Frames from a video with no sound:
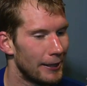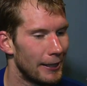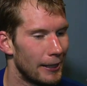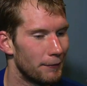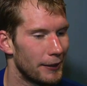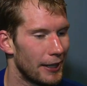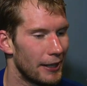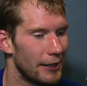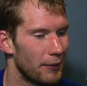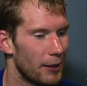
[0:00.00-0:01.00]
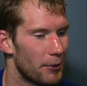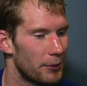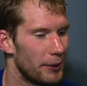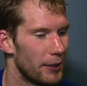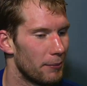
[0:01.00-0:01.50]
um, kind of they went up
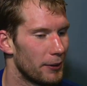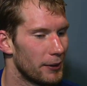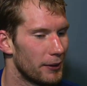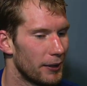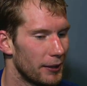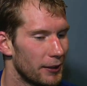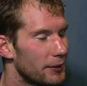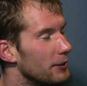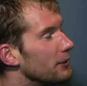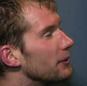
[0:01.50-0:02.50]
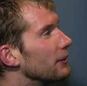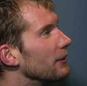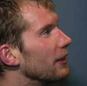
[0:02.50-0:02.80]
three rep a little a little too soon.